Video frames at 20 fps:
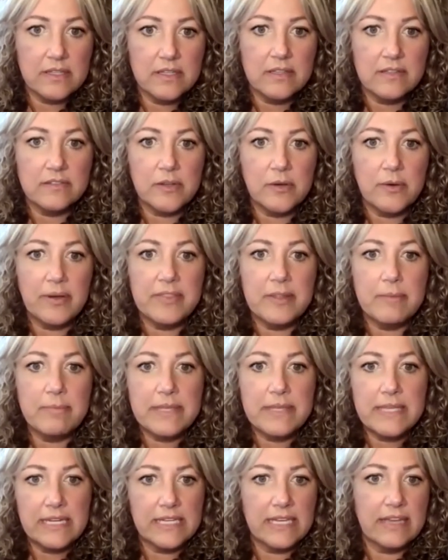So at the
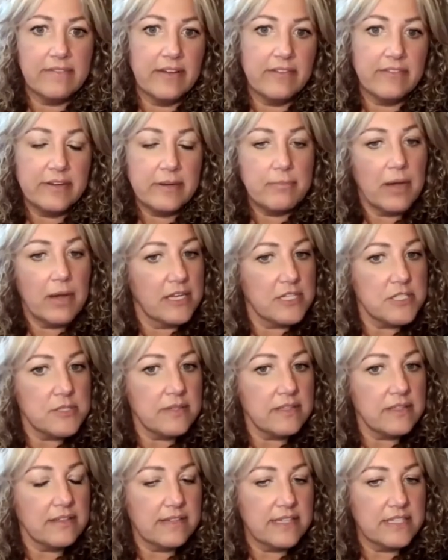beginning of every
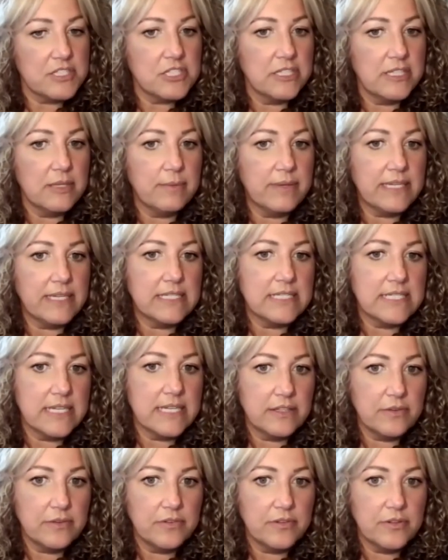module, essentially we can
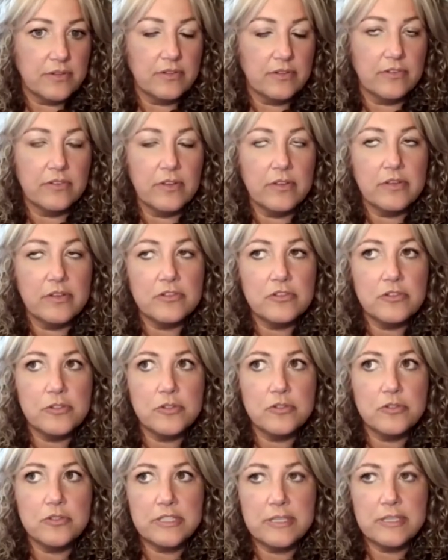take new students. So there's
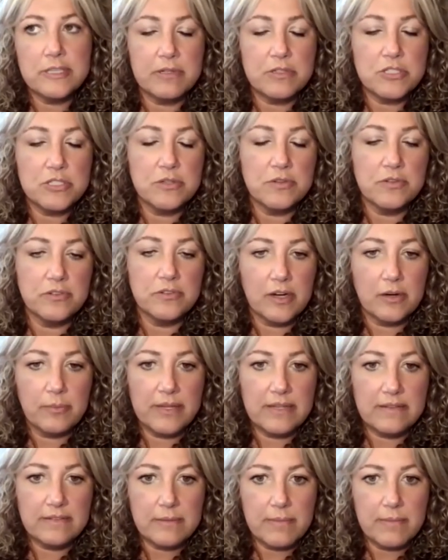usually about 2 start
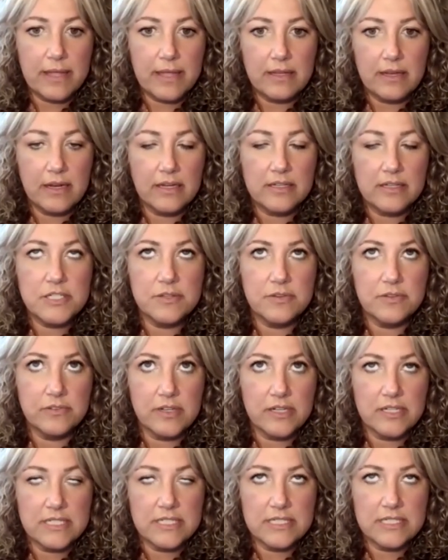weeks a month, 2 start